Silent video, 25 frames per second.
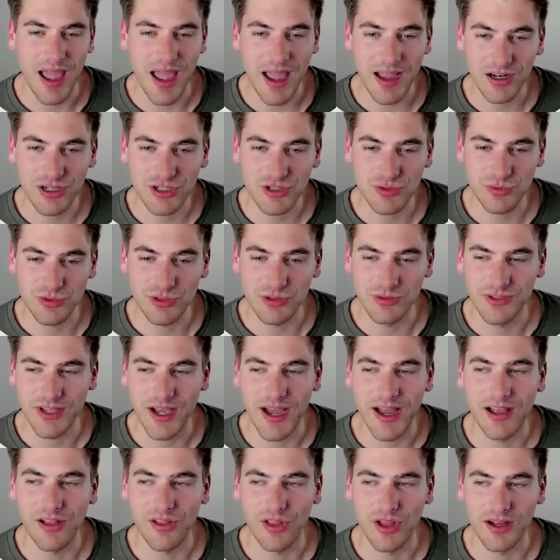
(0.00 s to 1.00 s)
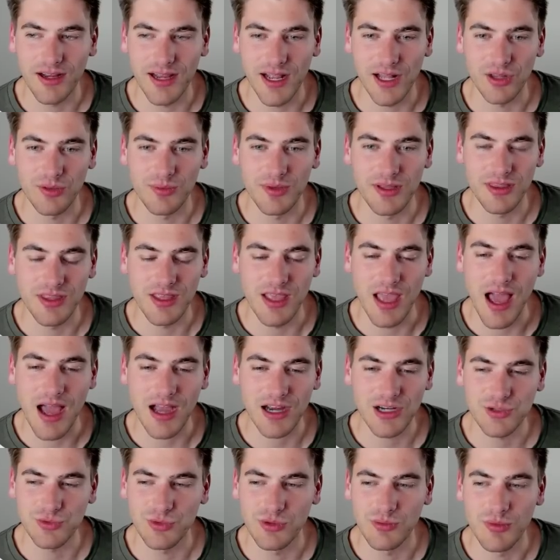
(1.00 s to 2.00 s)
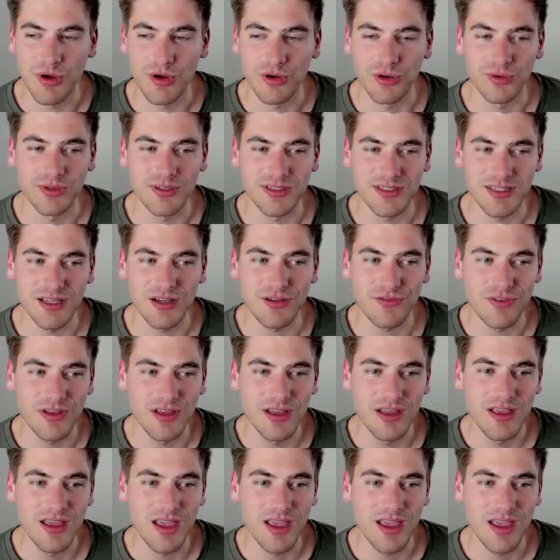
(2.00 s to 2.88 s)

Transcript: actual dialog element, the actual modal itself,